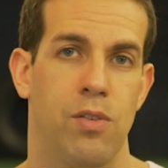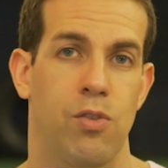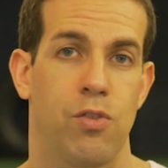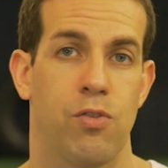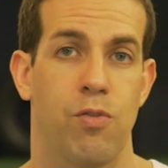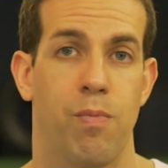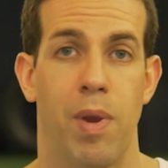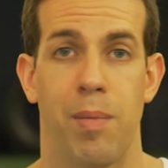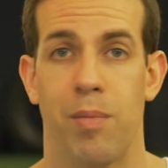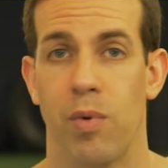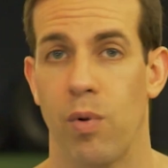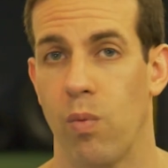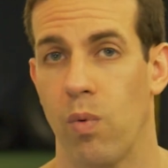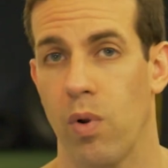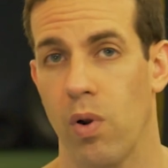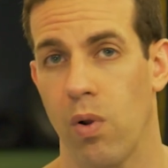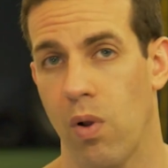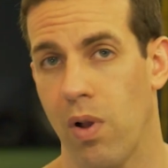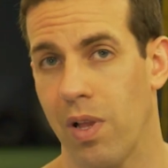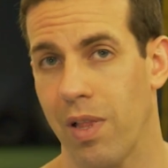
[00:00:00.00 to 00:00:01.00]
Just remember,
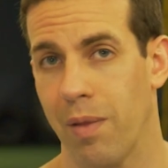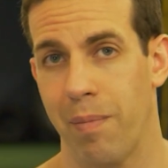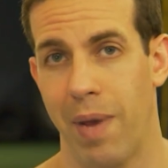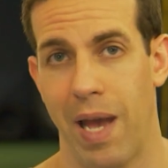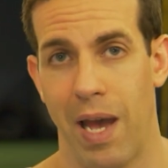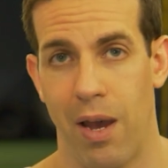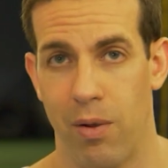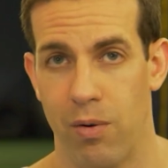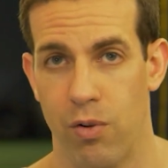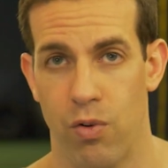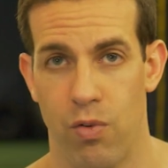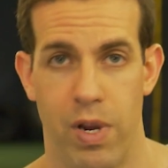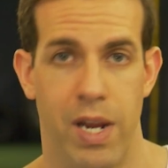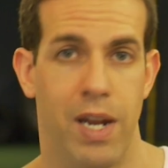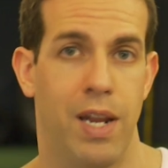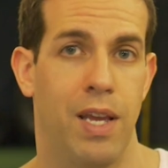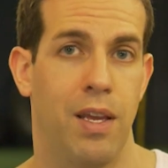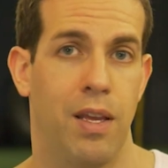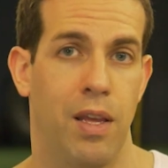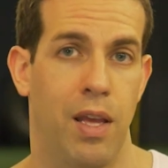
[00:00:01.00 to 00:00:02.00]
we're all about
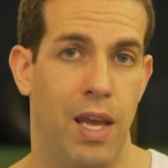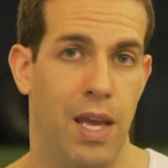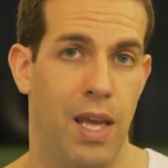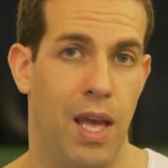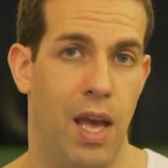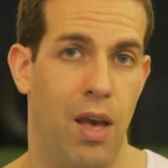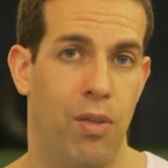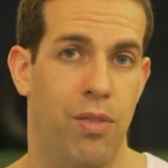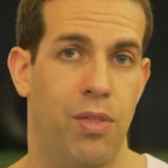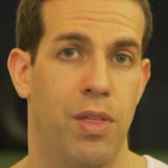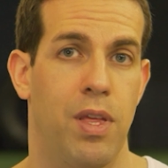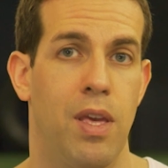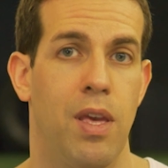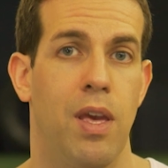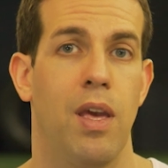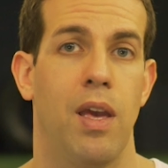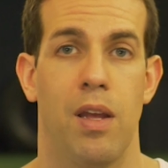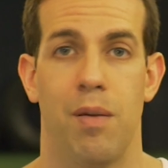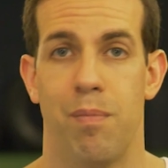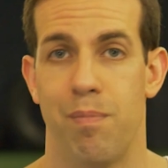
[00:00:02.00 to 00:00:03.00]
creating a healthy
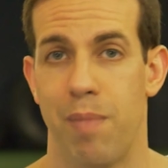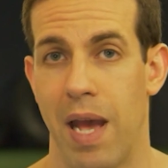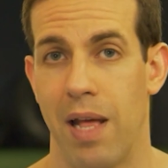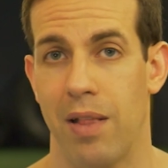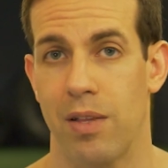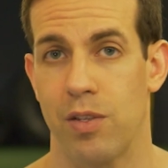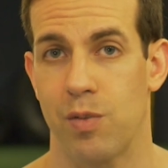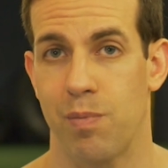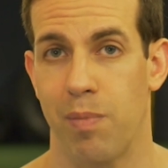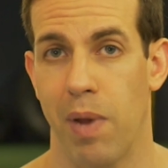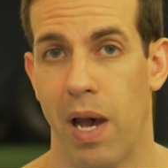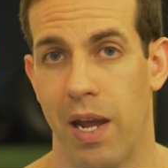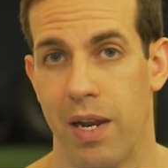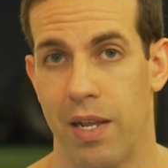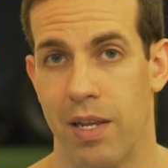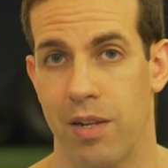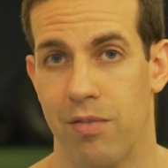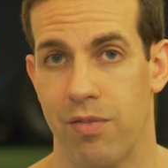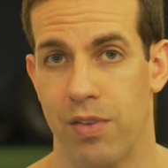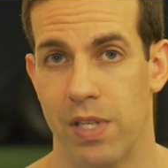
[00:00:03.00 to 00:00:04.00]
and balanced
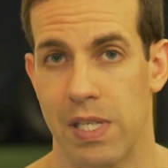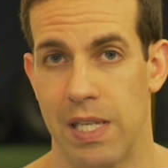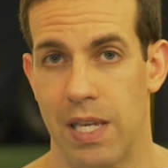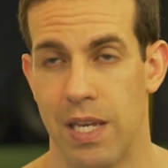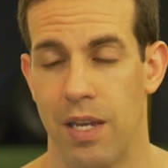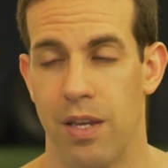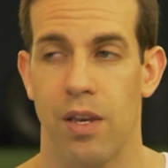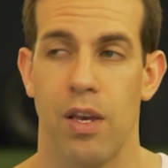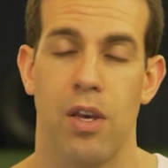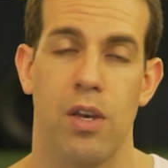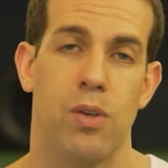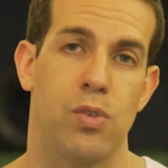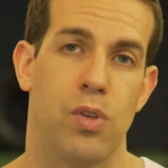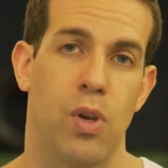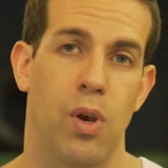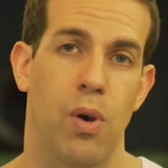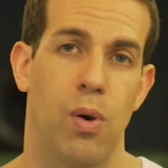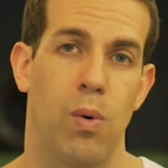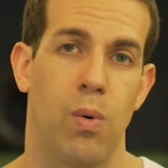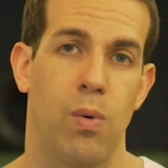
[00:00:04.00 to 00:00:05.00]
body and physique.
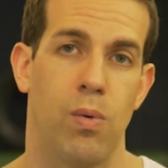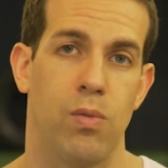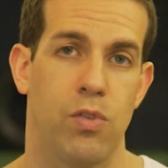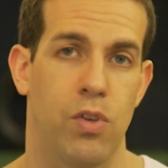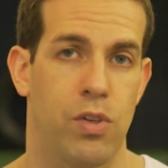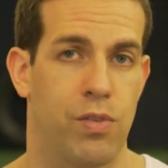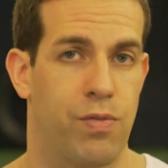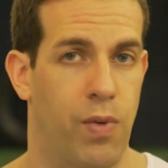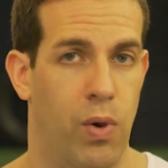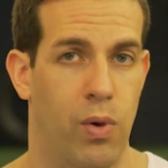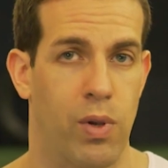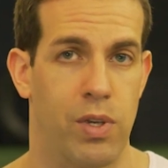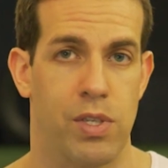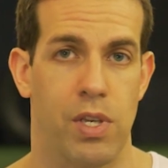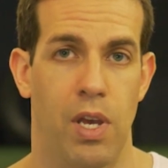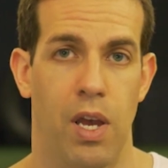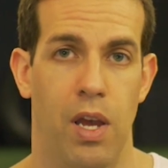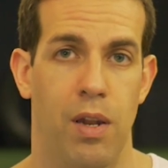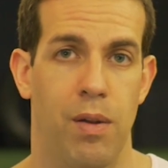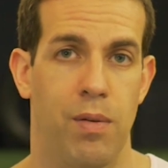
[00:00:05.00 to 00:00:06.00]
So just focus
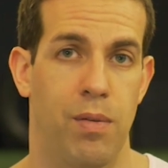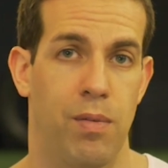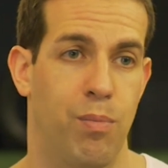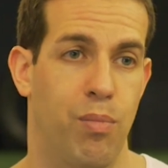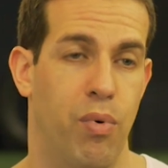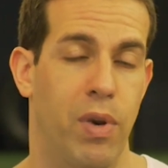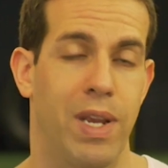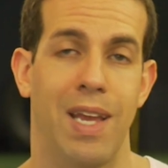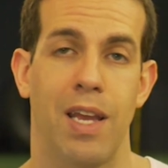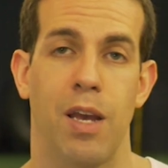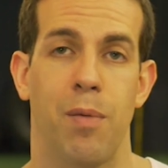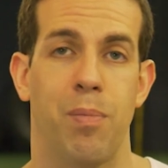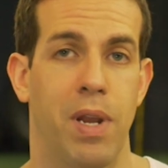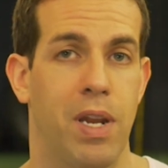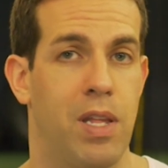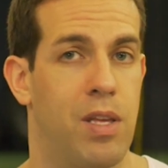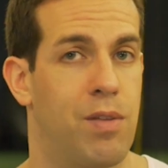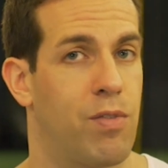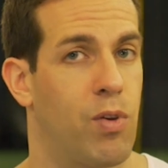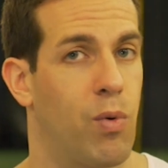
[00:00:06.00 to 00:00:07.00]
on bringing up
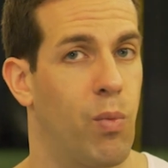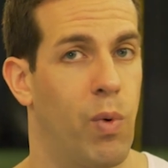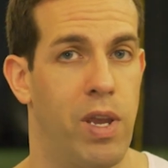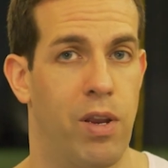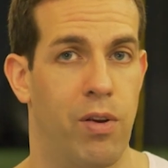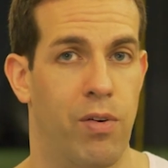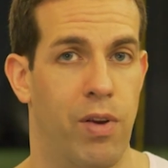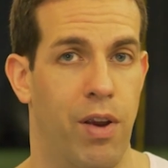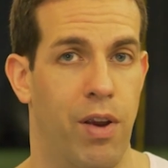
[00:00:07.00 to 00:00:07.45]
any of your weaker